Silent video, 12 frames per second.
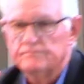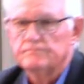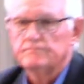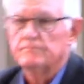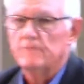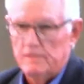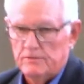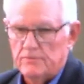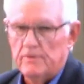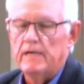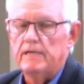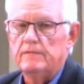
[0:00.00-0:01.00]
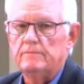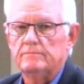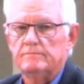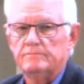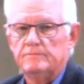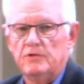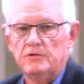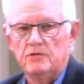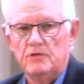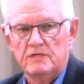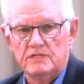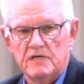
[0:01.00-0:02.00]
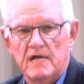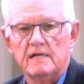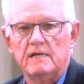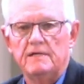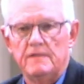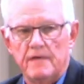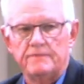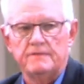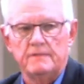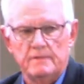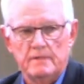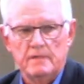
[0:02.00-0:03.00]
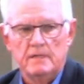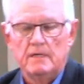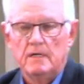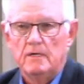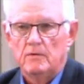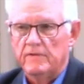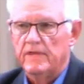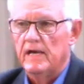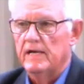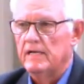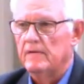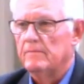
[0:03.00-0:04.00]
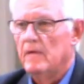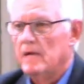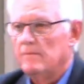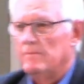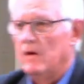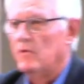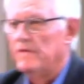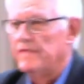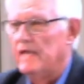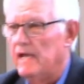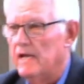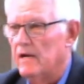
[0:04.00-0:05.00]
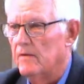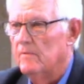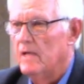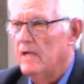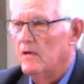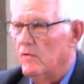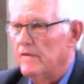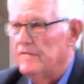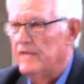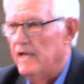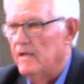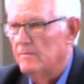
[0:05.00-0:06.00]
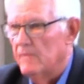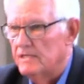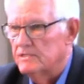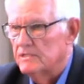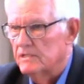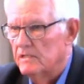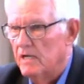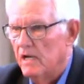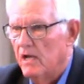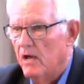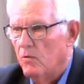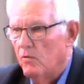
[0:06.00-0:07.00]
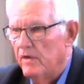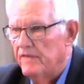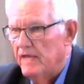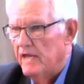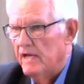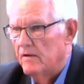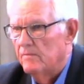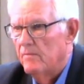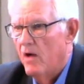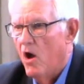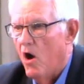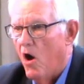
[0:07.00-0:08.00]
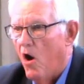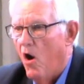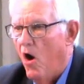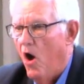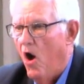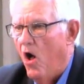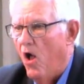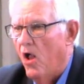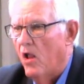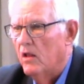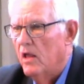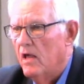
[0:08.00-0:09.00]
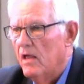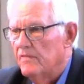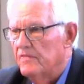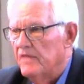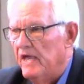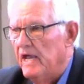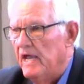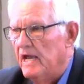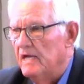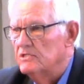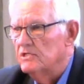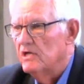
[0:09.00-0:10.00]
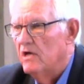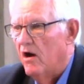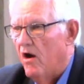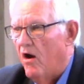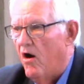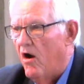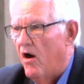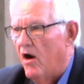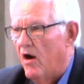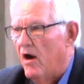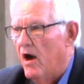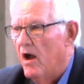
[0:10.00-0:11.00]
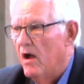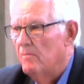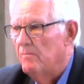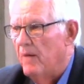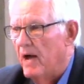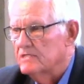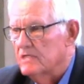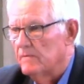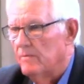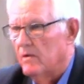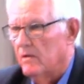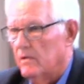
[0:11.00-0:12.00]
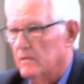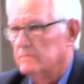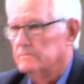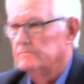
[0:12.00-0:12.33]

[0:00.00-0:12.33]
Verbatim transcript: That's right. You can do exactly nothing without Him. But with Him, with Him, listen, with Him, all things are possible.